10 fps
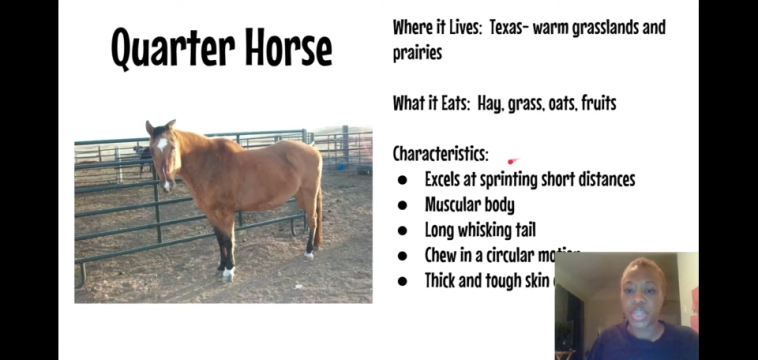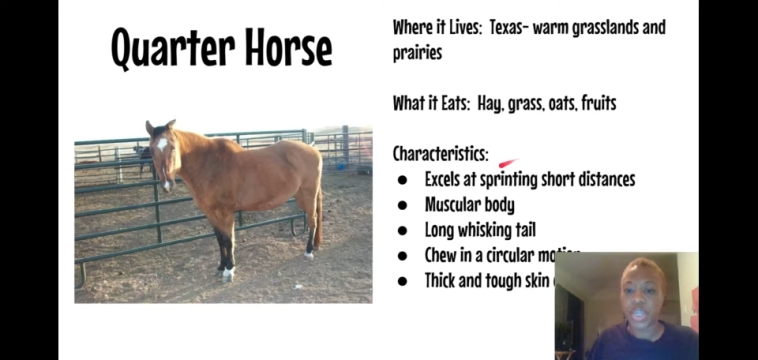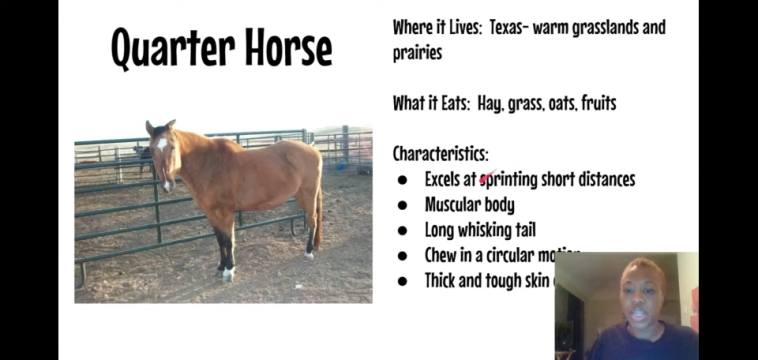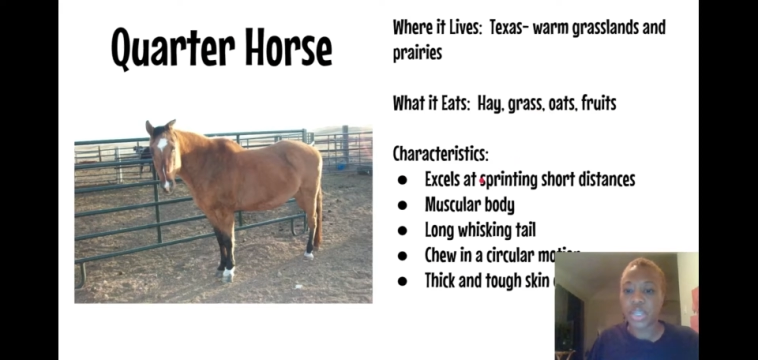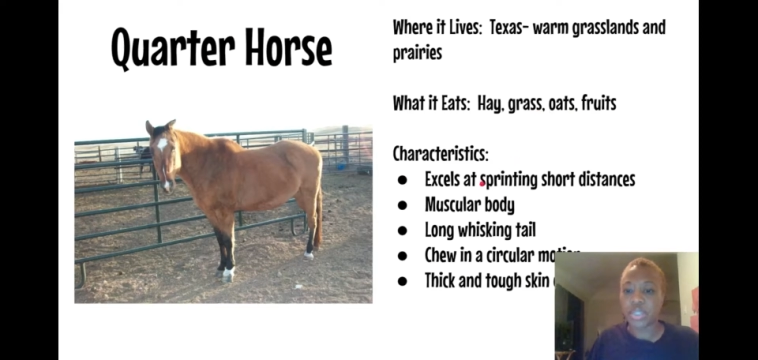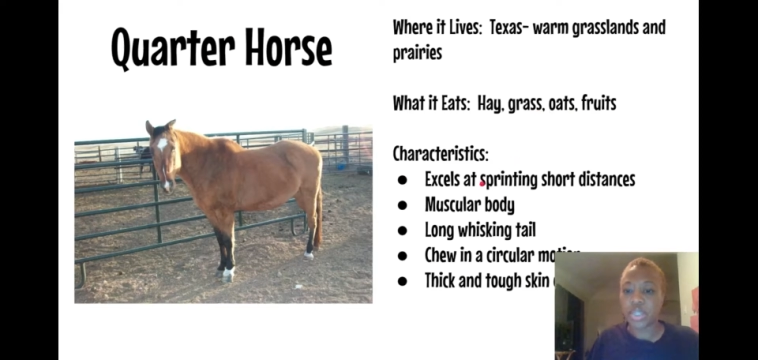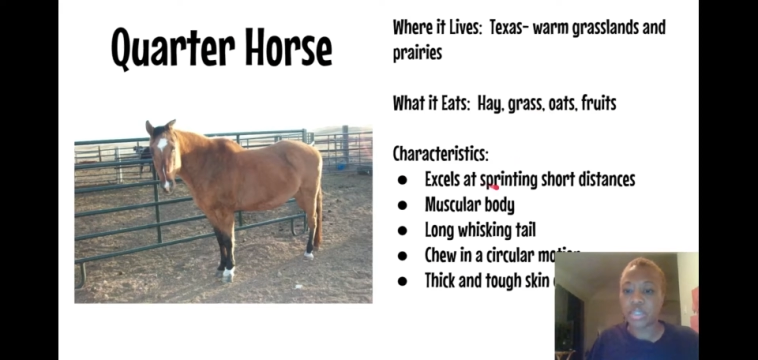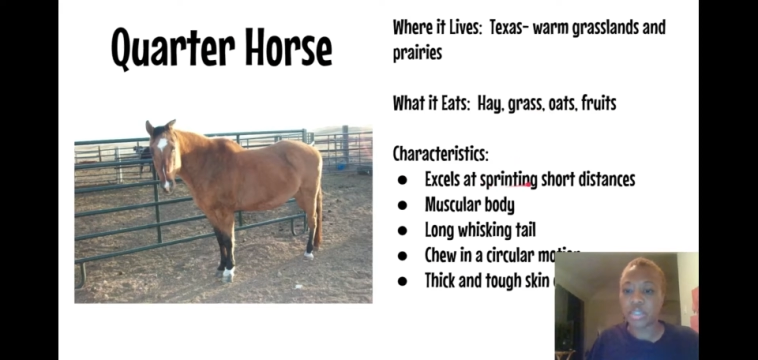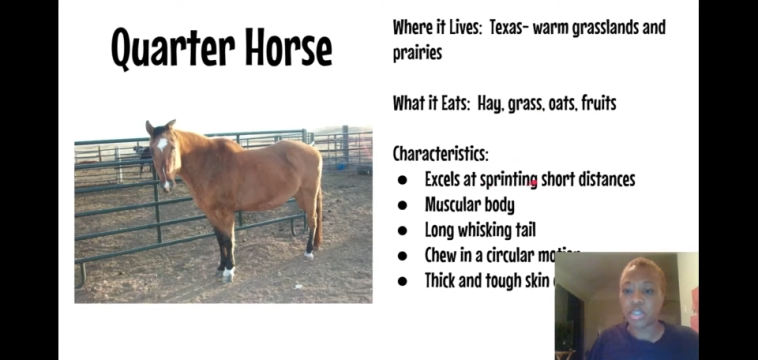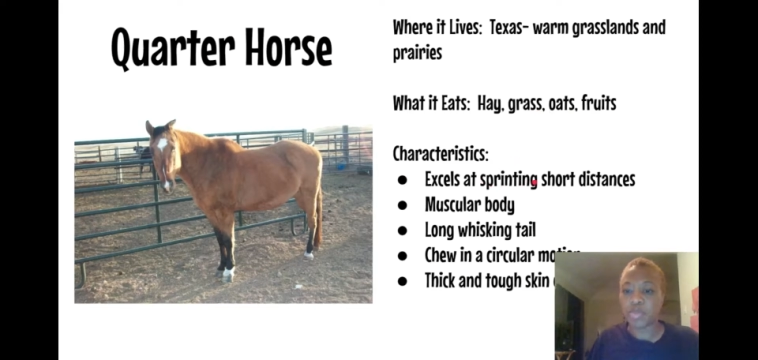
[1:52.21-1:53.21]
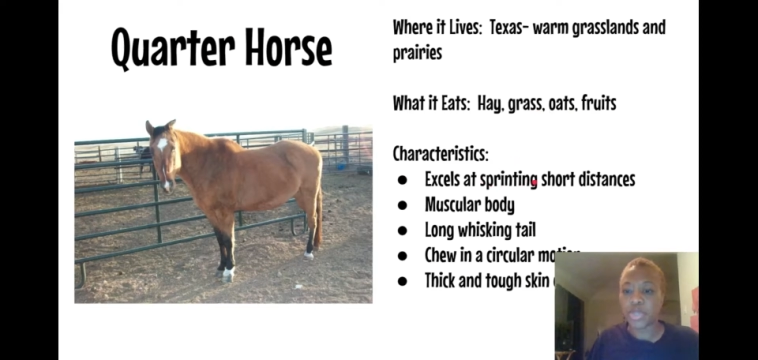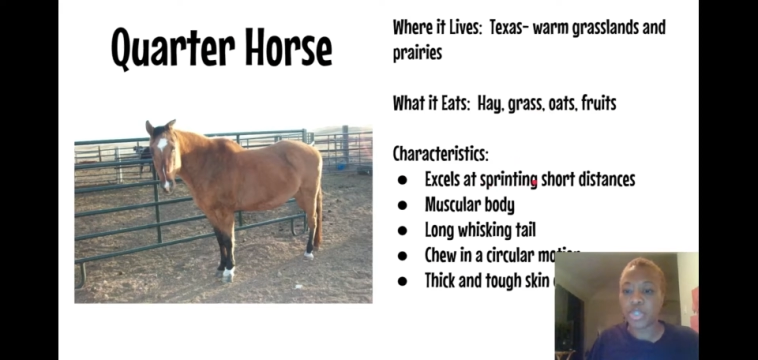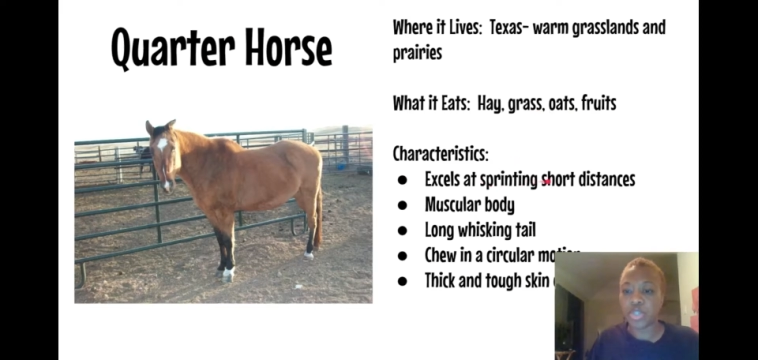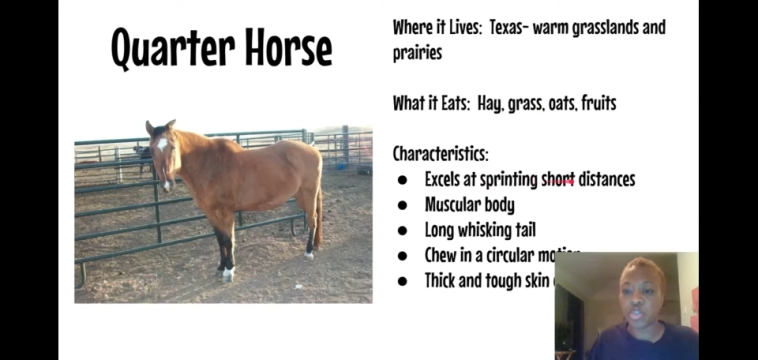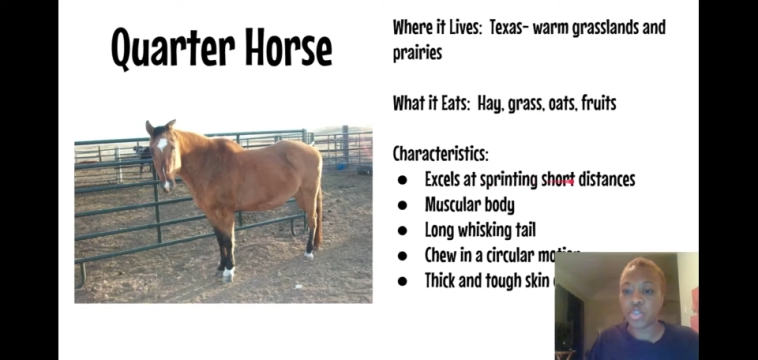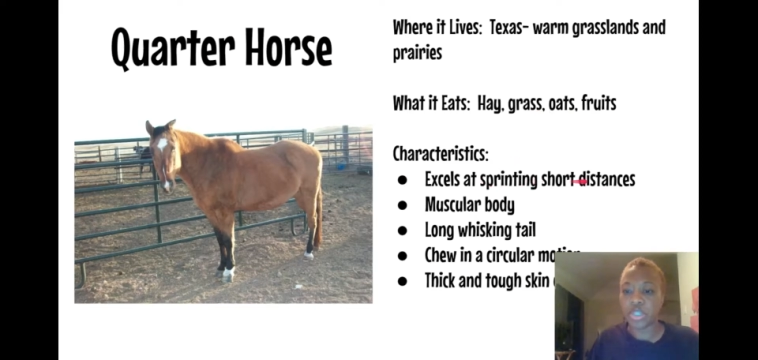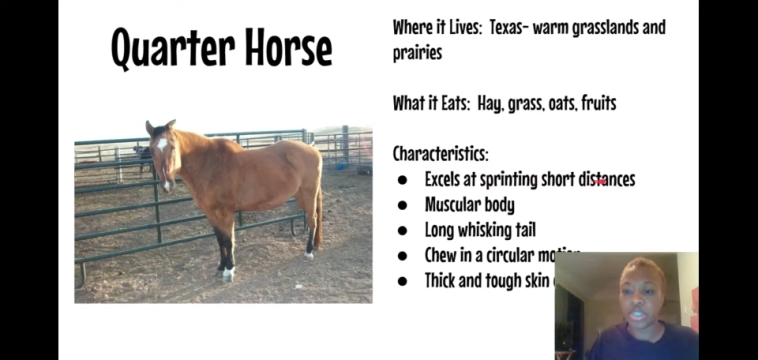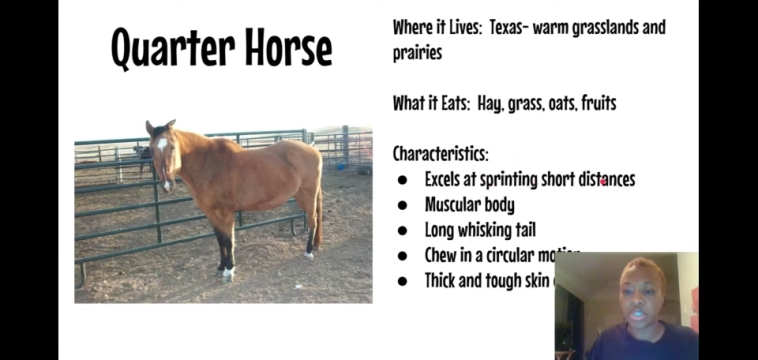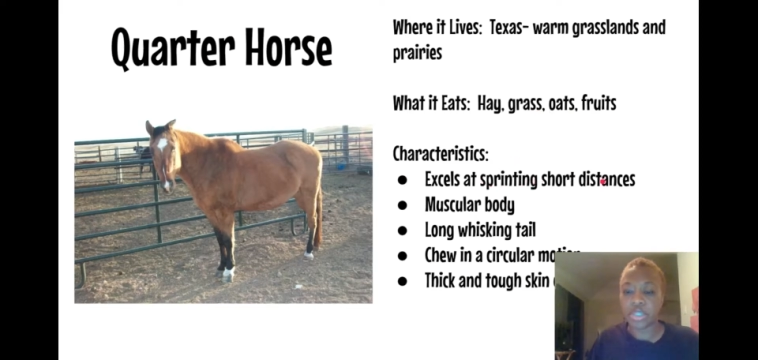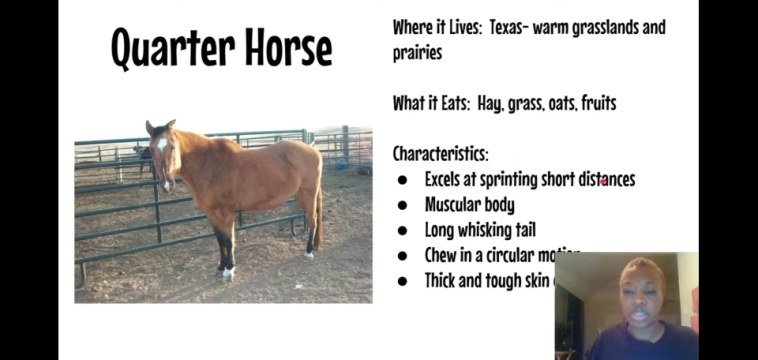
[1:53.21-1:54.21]
It excels at sprinting short
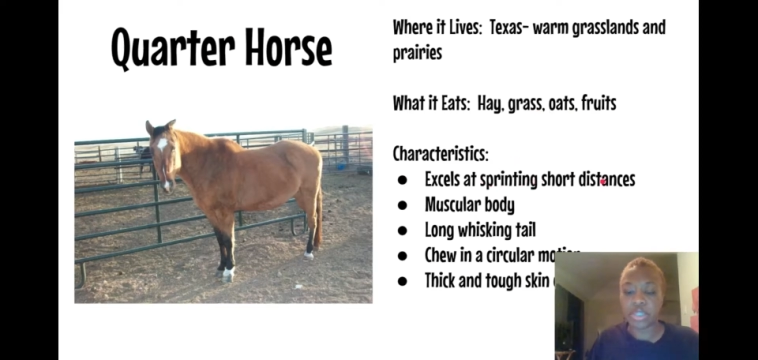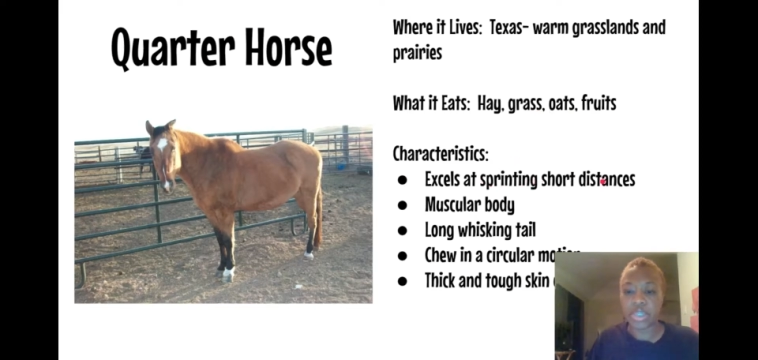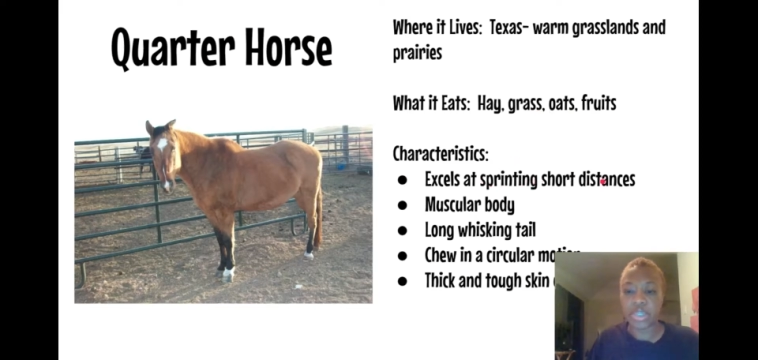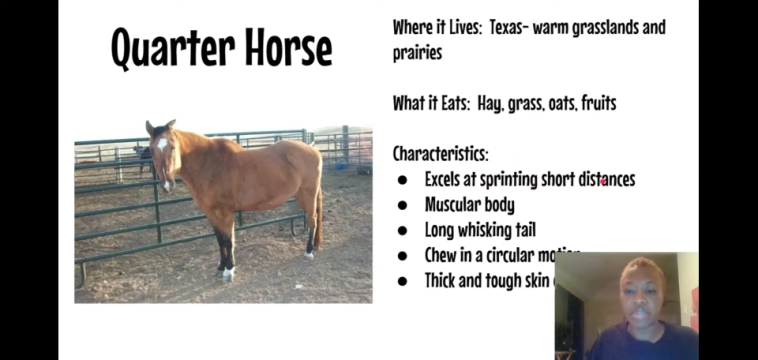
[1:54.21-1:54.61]
distances.